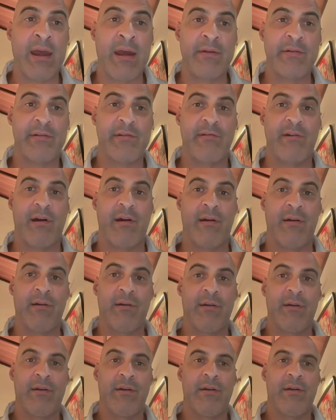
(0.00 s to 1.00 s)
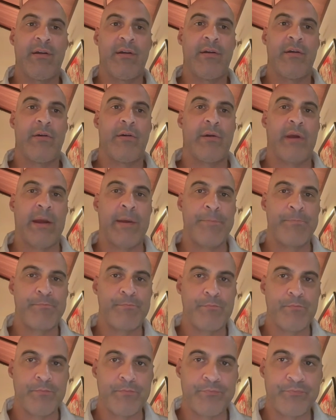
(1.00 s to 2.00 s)
extra. Okay?
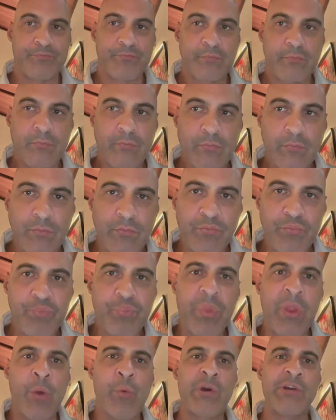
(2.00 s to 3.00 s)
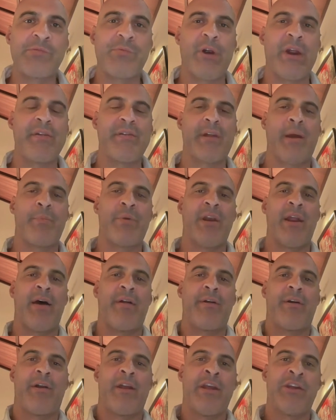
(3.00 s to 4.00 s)
Which brings up
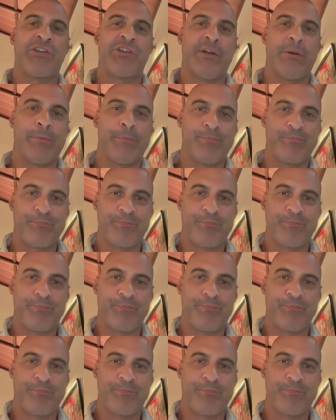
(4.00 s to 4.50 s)
another issue.